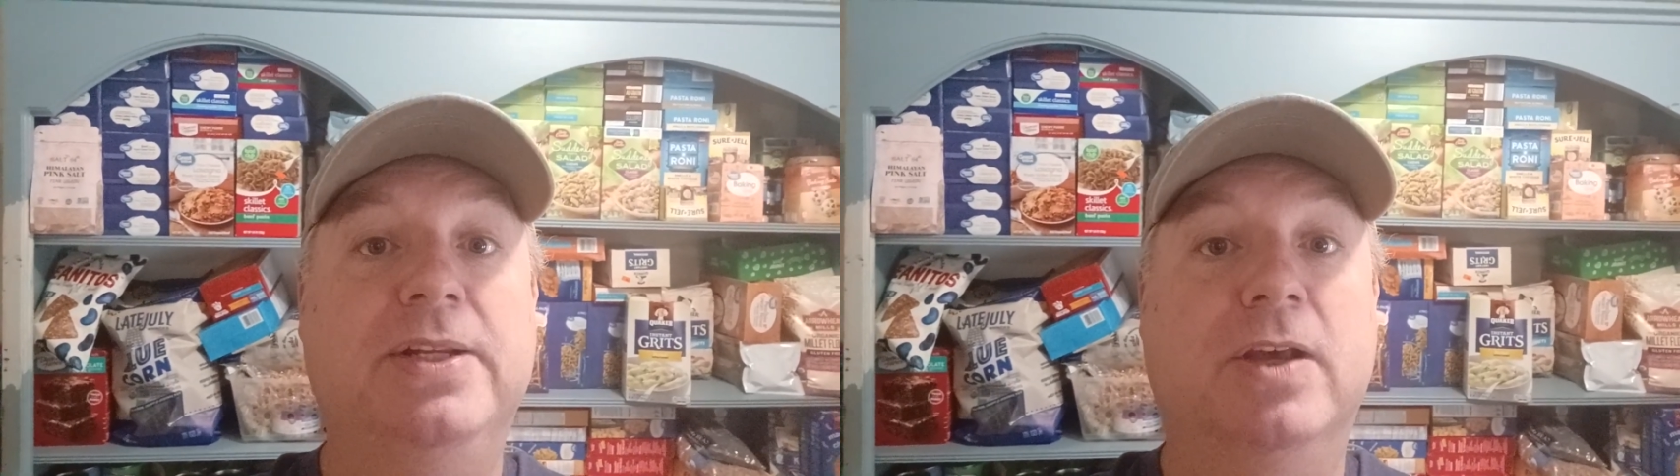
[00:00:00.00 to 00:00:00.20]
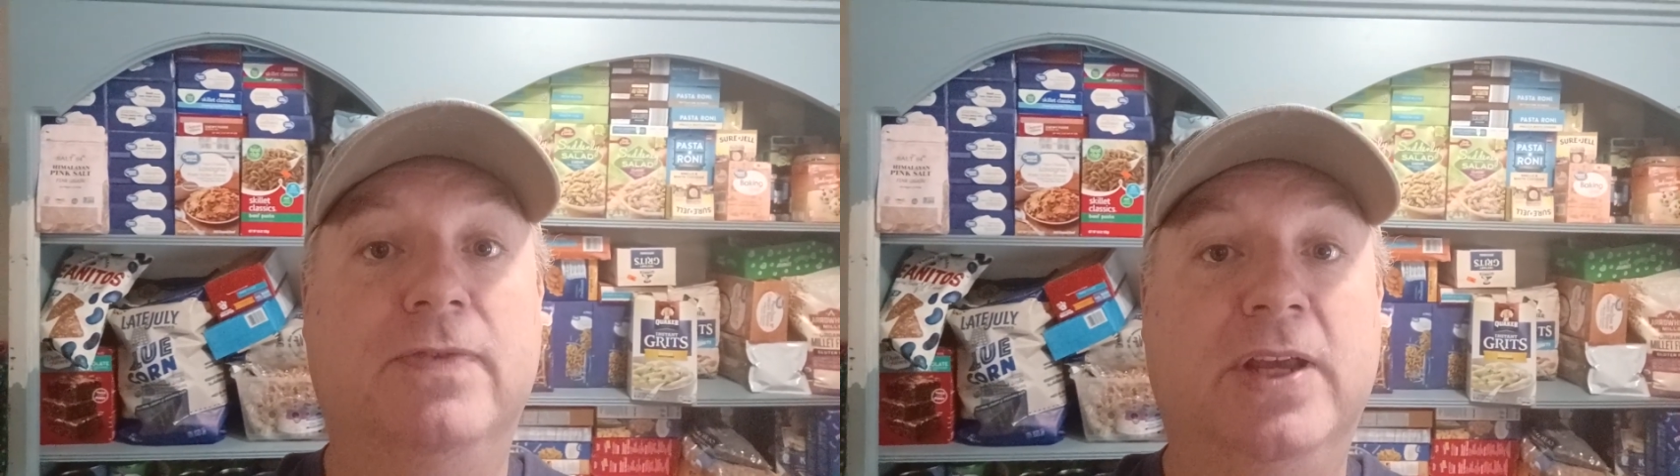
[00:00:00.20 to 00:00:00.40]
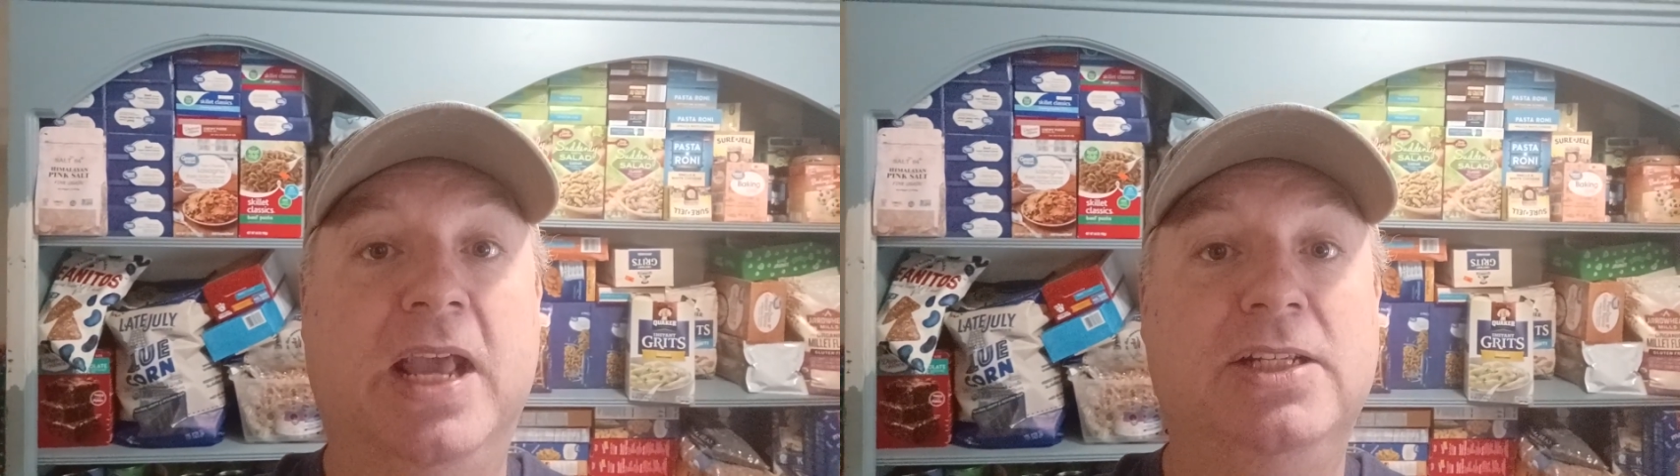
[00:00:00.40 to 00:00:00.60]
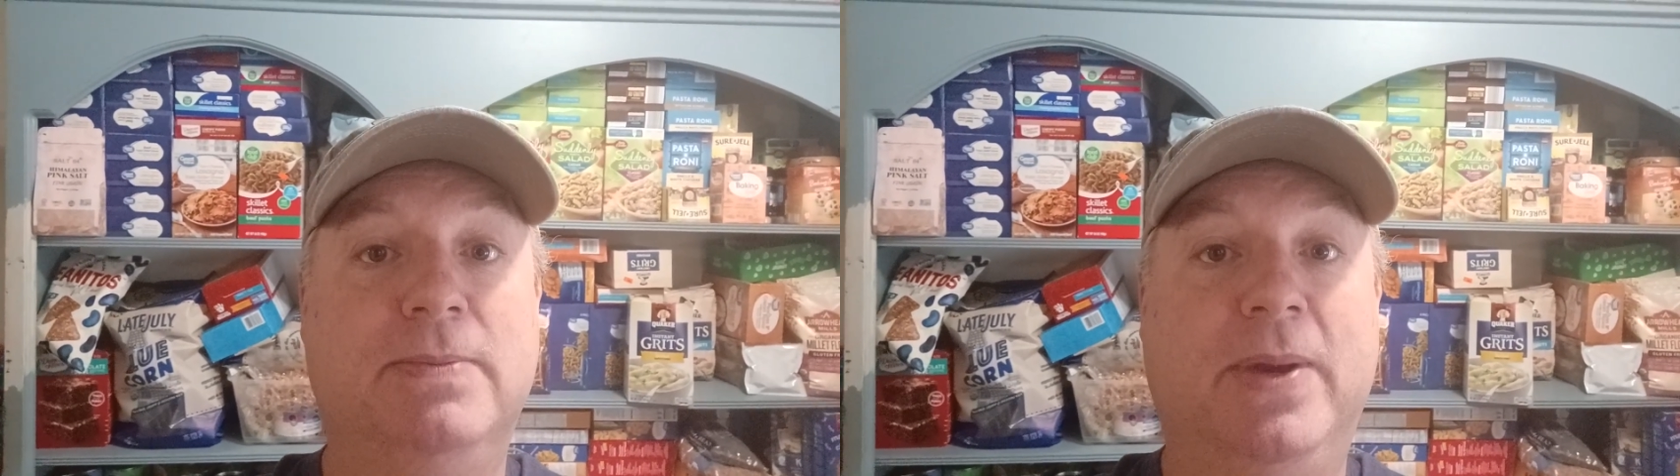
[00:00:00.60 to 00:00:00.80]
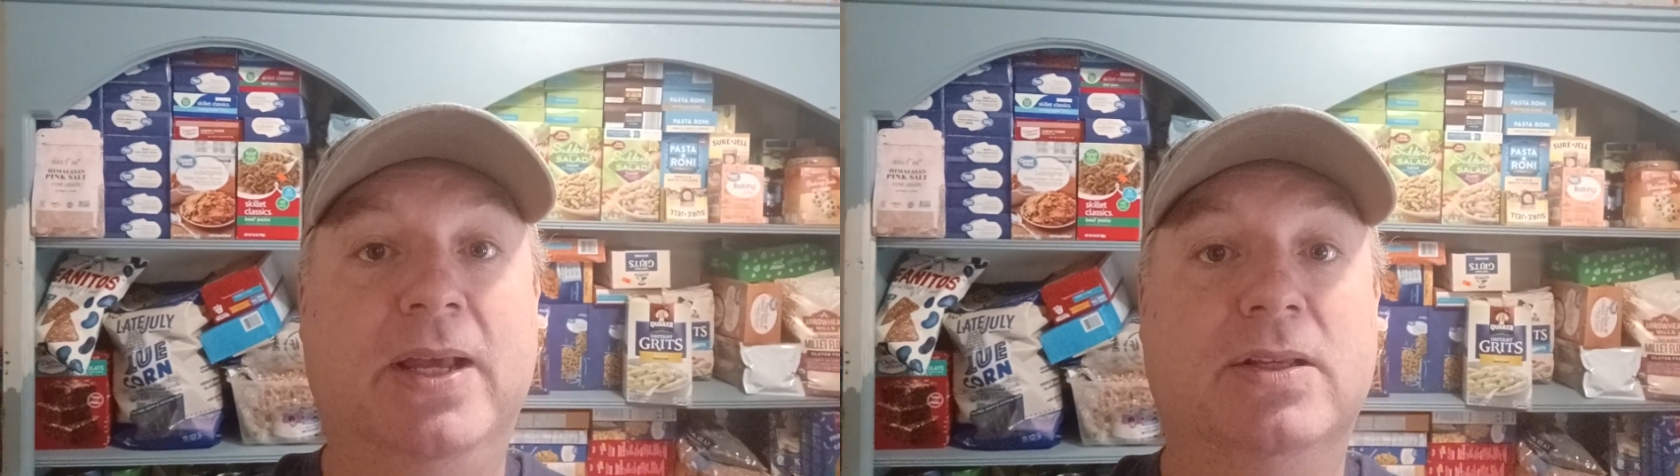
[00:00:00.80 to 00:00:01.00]

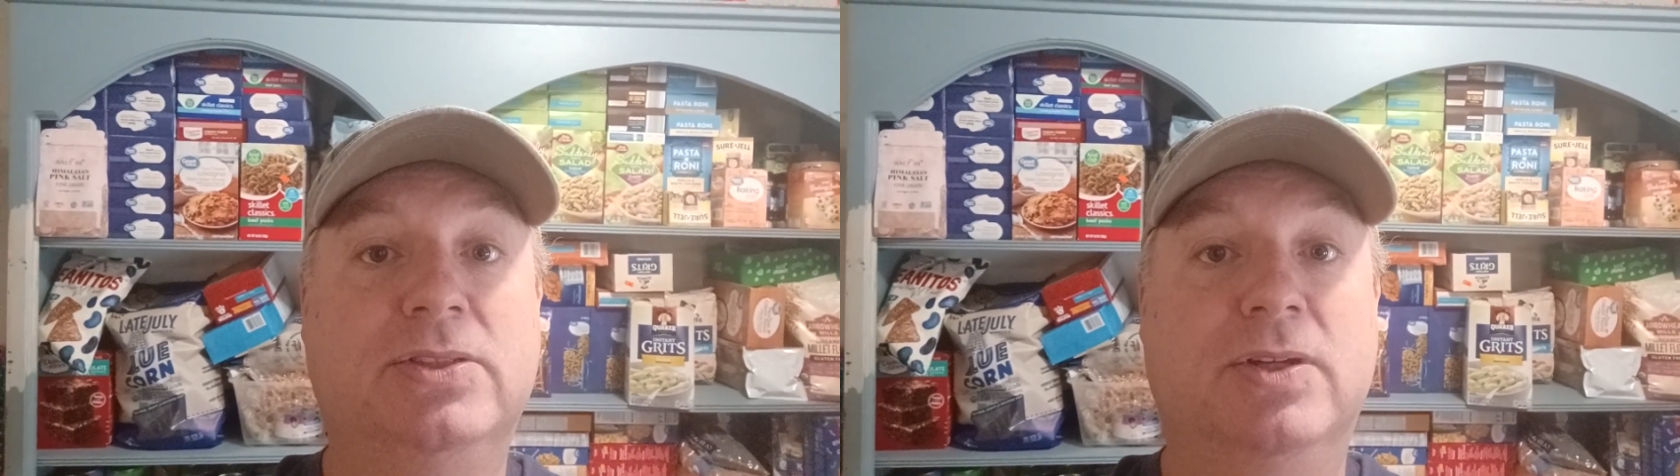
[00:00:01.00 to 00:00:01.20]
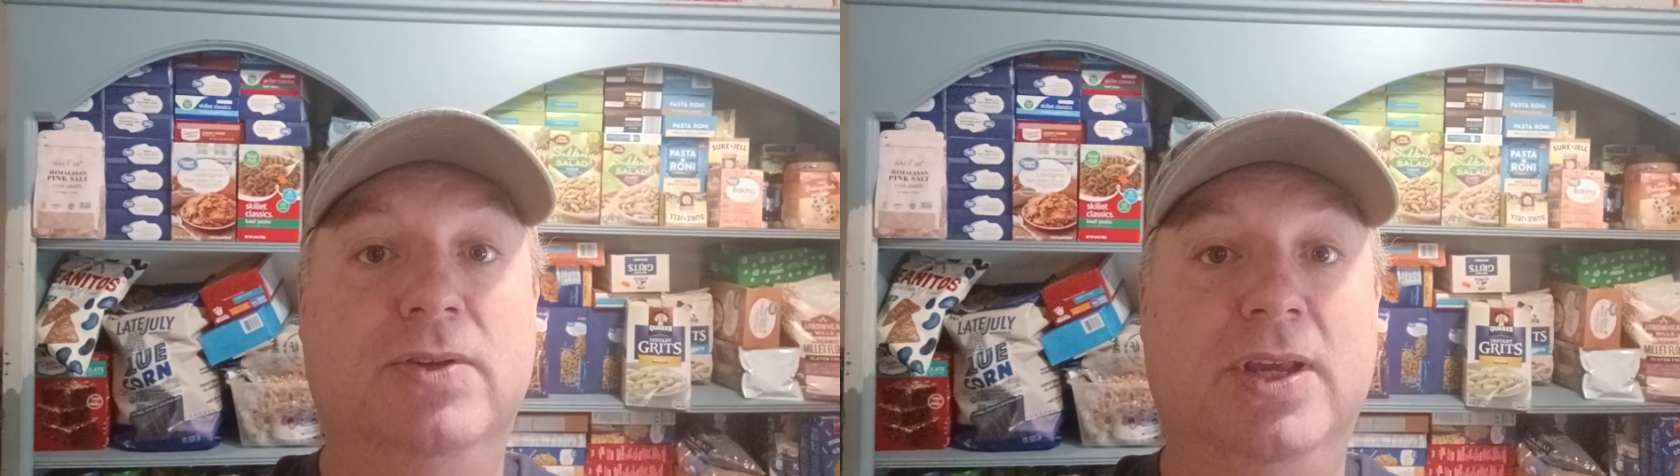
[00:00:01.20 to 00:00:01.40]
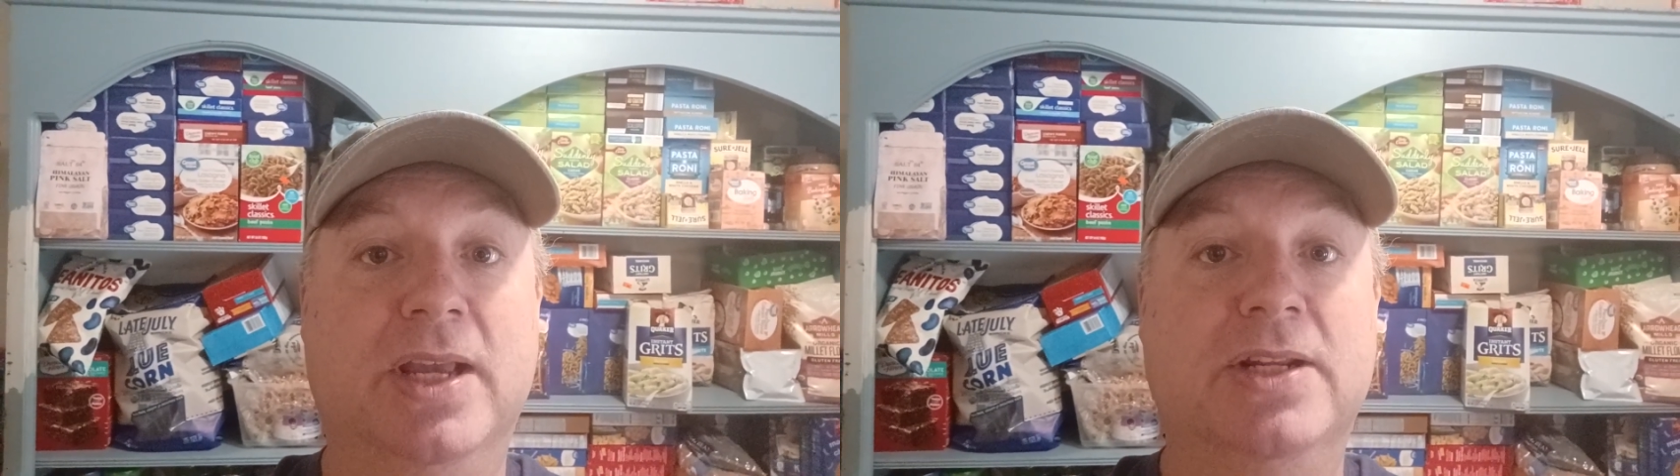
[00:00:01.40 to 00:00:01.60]
notification bell so you can get